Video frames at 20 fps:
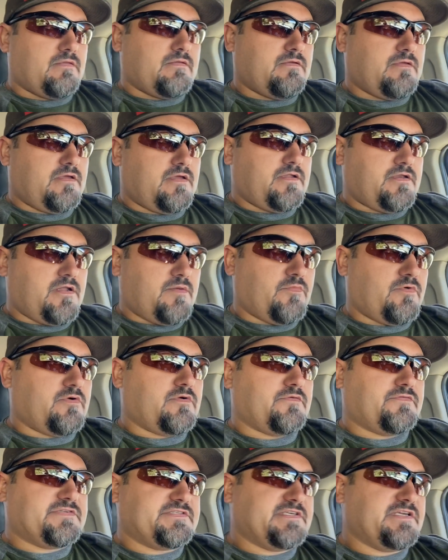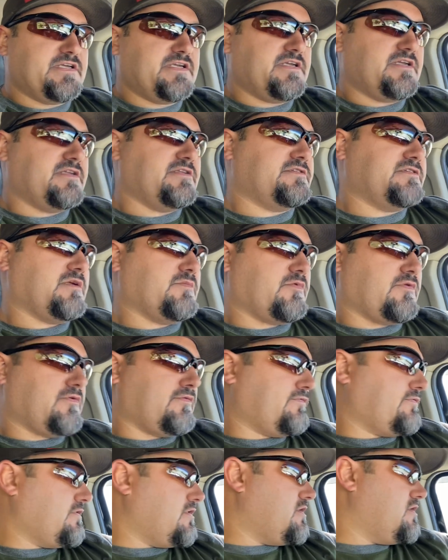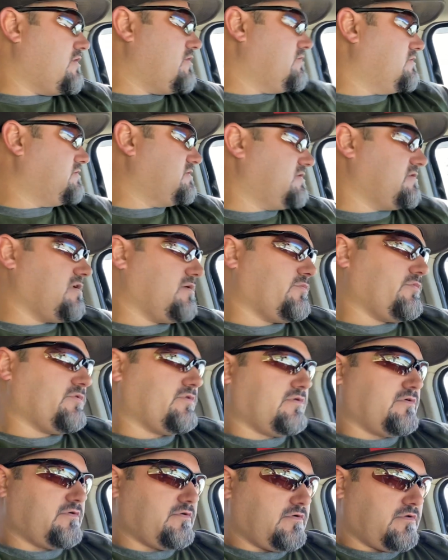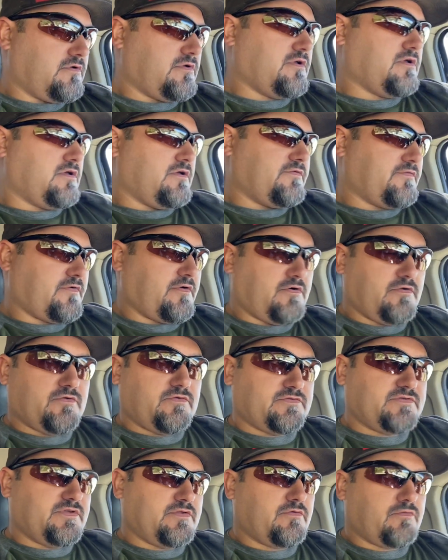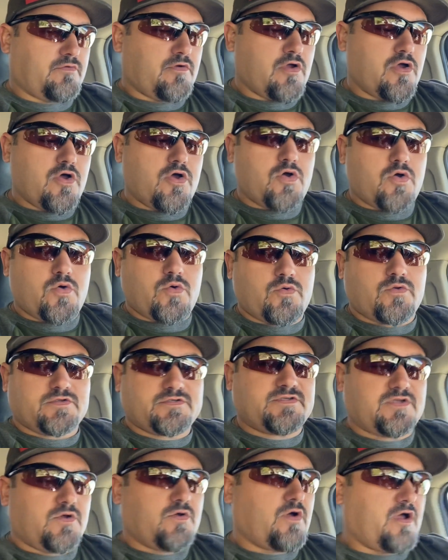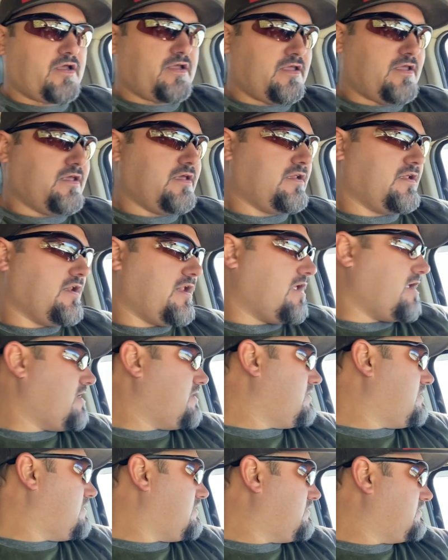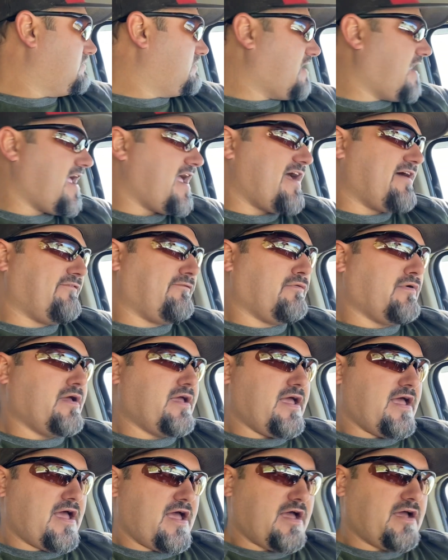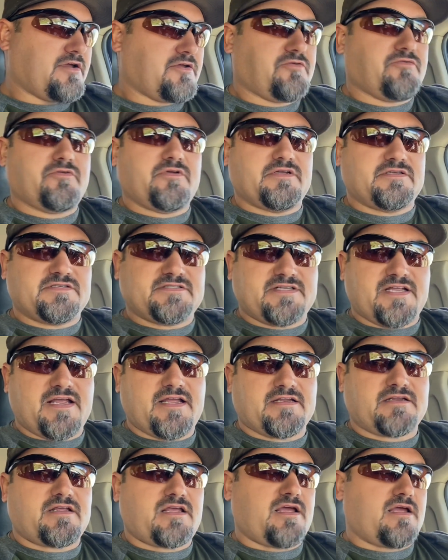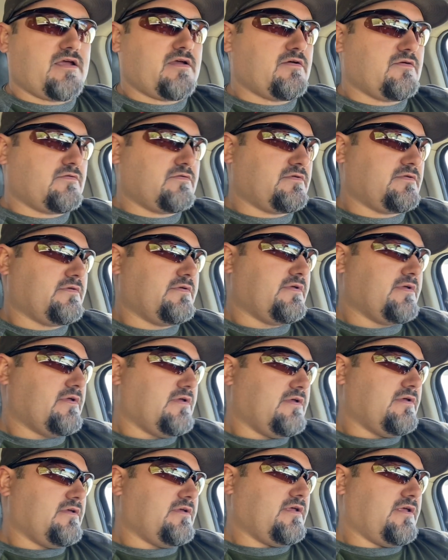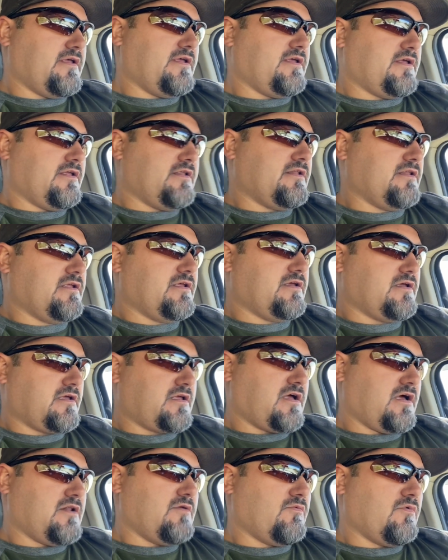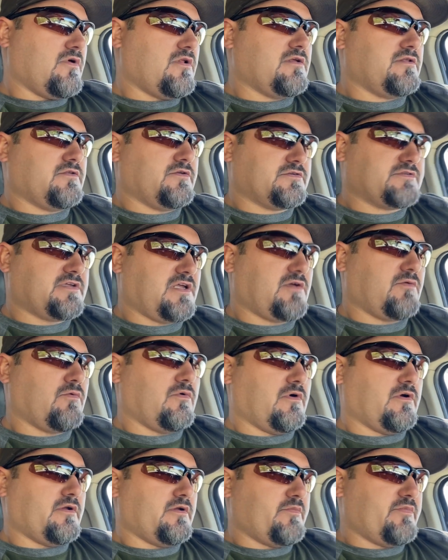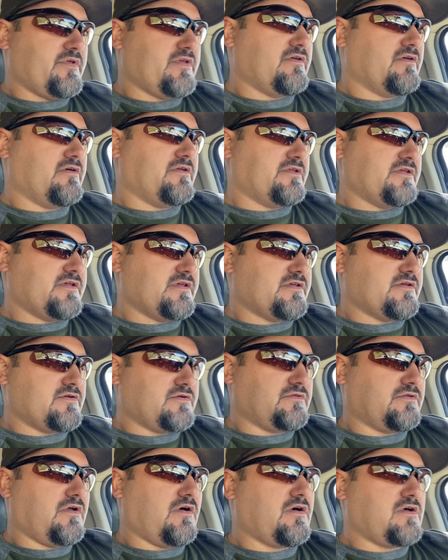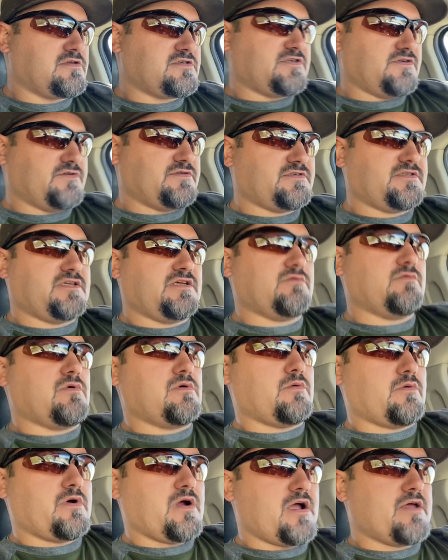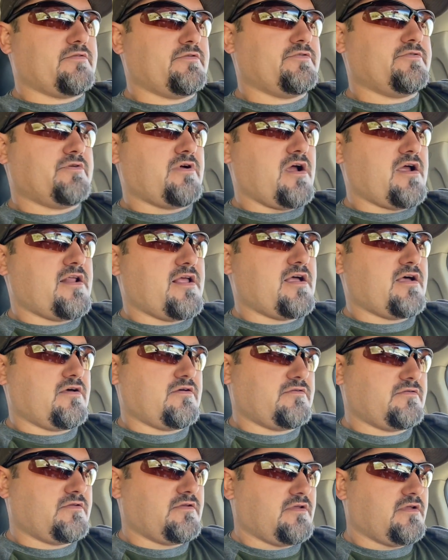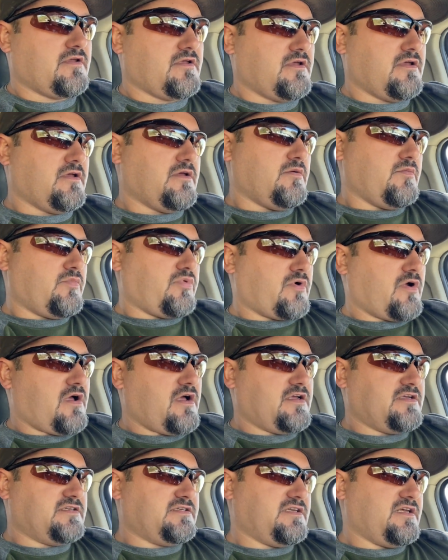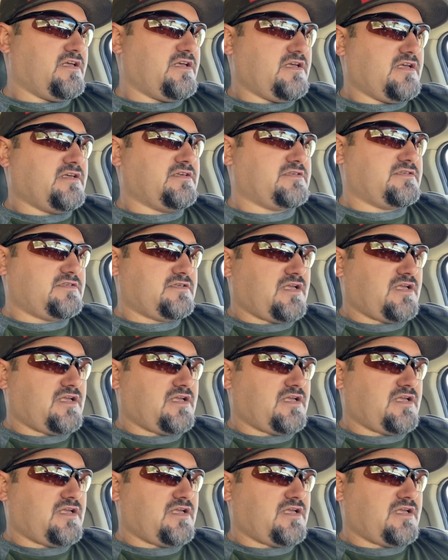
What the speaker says: number of seeds, number of rows, and number of kernels in a row so I can get a halfway accurate stand count and kind of what it looks like we're going to be on yield. Also see where we're at in the dry down process.